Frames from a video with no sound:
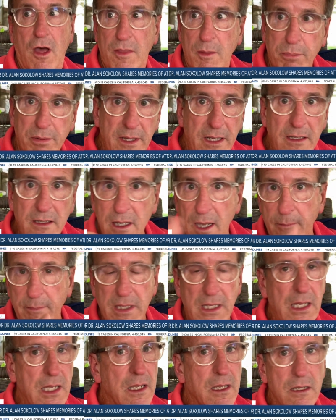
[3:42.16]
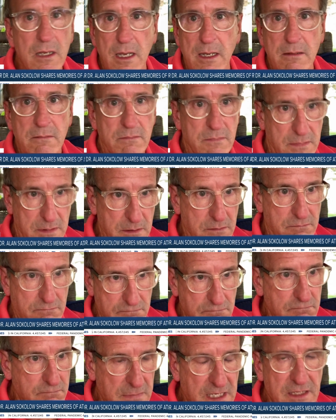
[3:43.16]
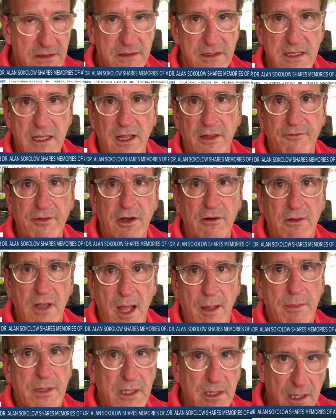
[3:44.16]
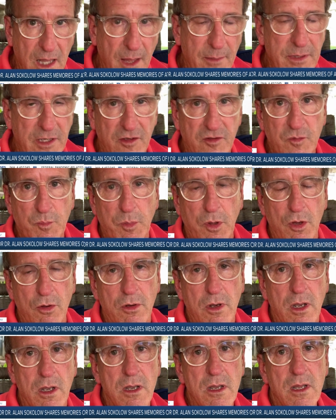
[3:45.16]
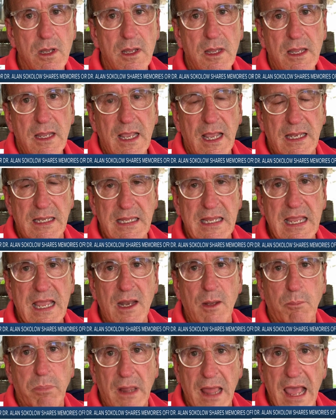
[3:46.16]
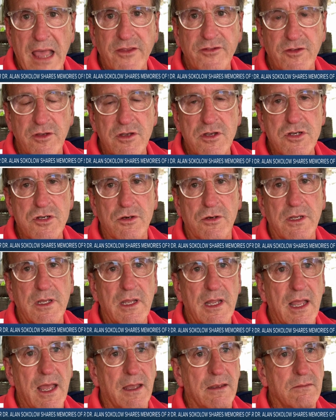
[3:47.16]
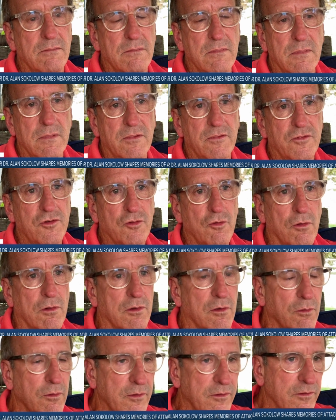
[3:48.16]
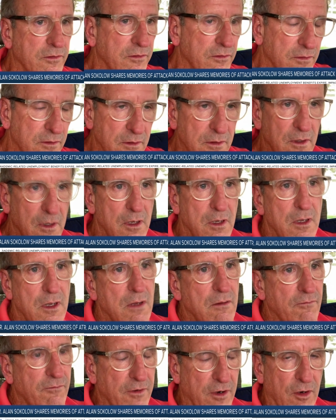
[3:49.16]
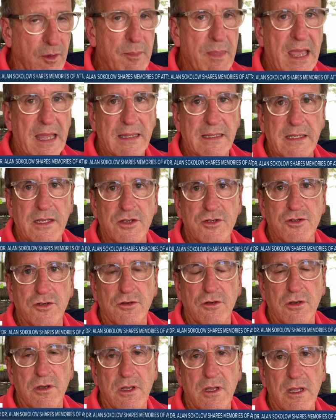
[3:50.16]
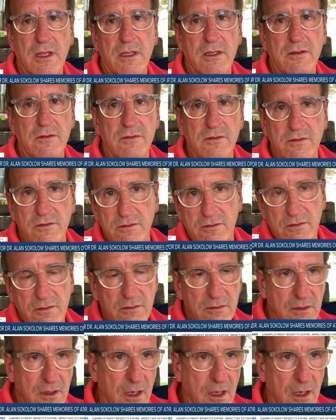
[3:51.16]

the plane coming in, and it hit the elevator lobby. The lobby exploded, and he had a blast injury. He had, his shoulder was very badly injured. His